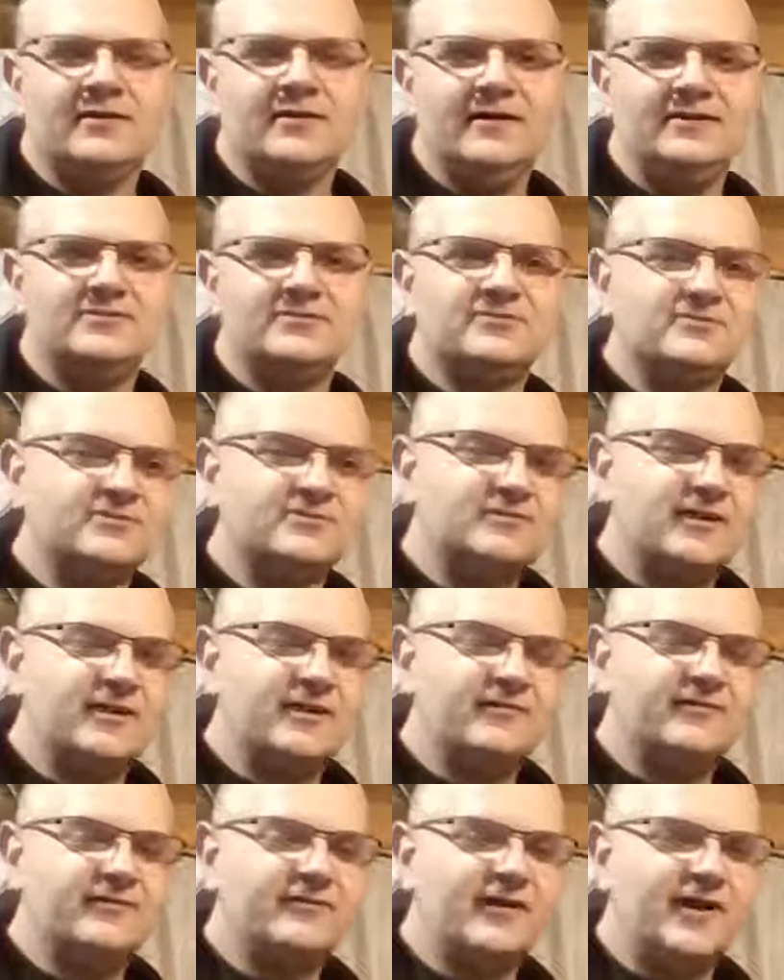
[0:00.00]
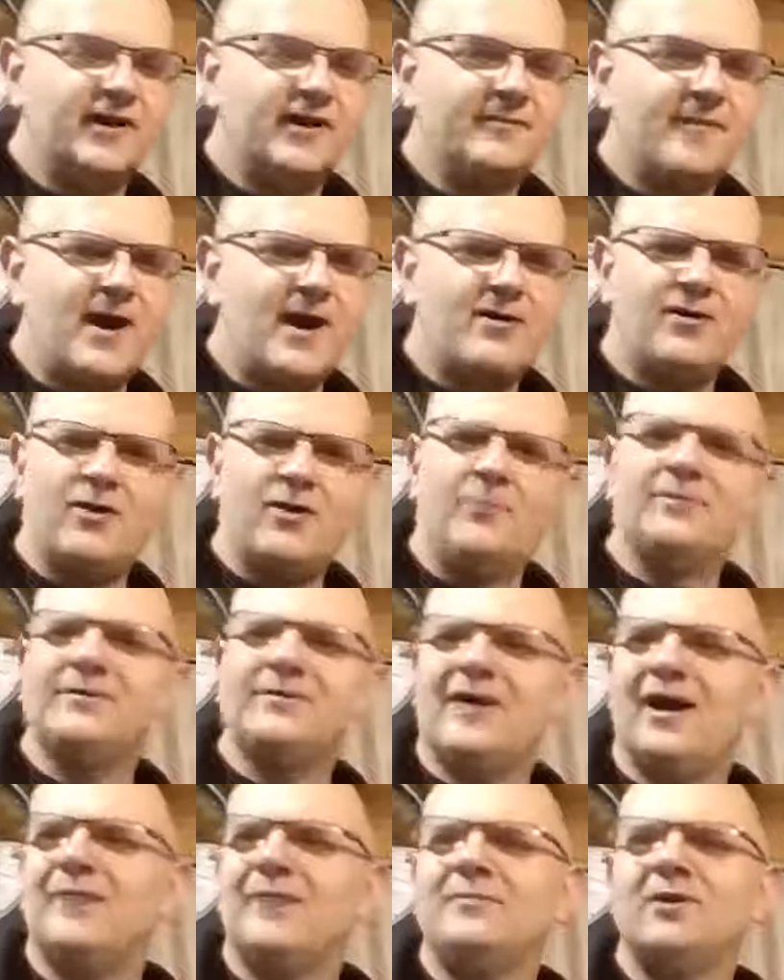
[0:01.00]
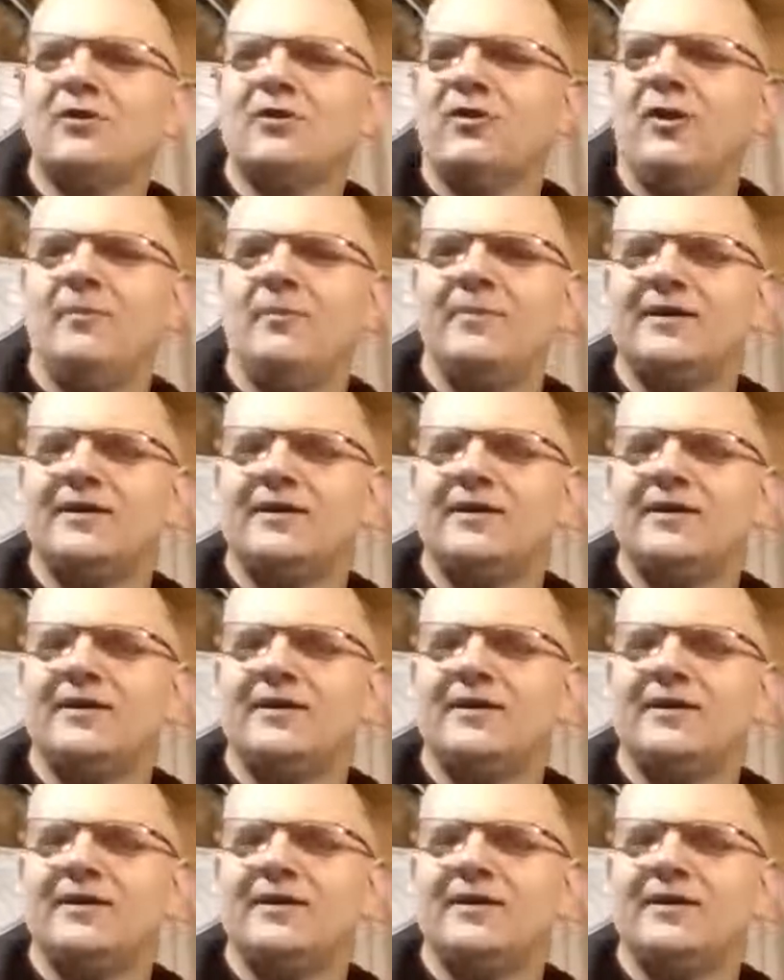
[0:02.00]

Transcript: Eastern Standard Time. I don't know what time you're on